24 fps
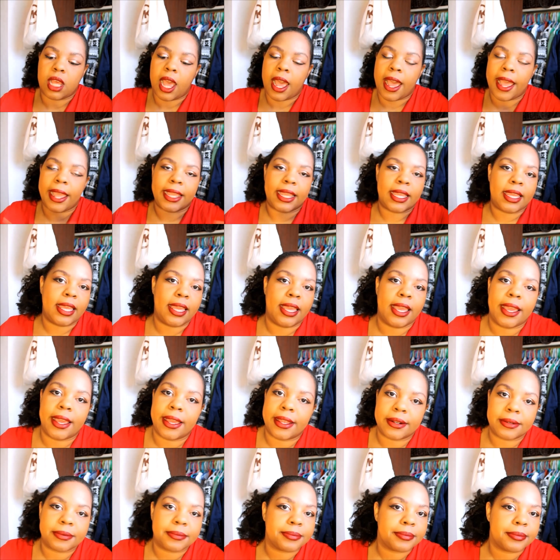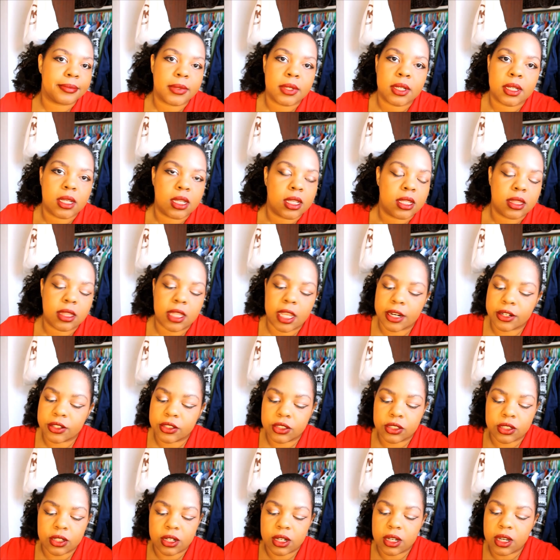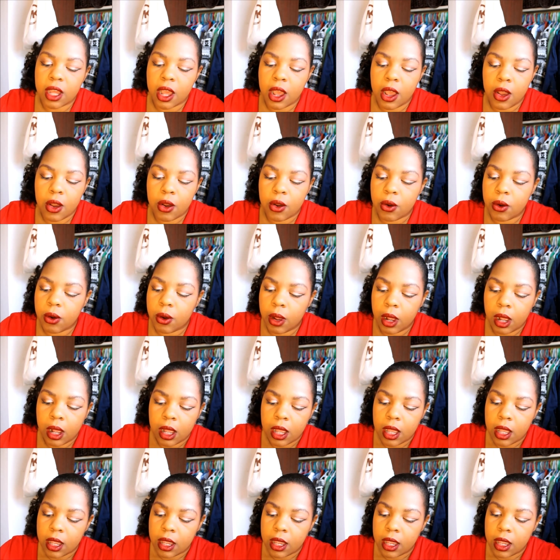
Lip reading: I can't. There's no,